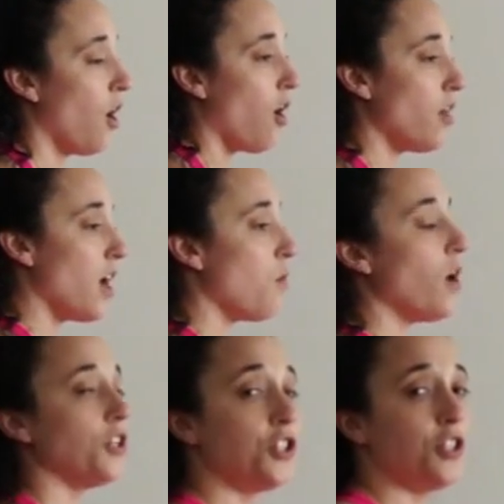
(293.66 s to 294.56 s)
All I
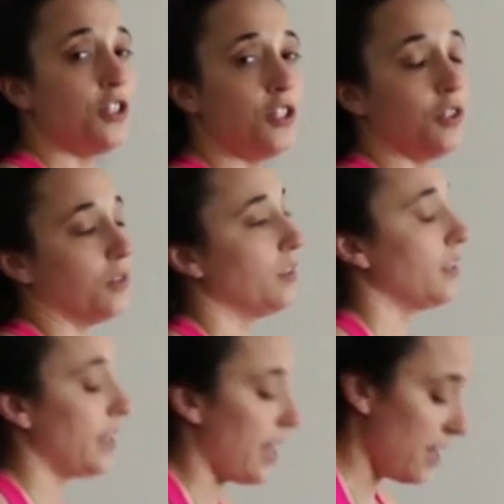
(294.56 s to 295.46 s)
want you to do,
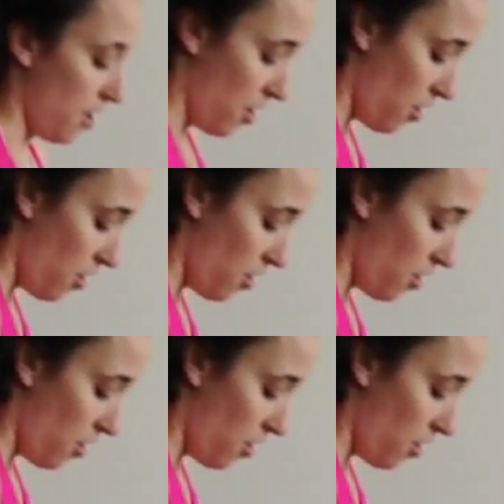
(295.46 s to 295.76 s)
okay,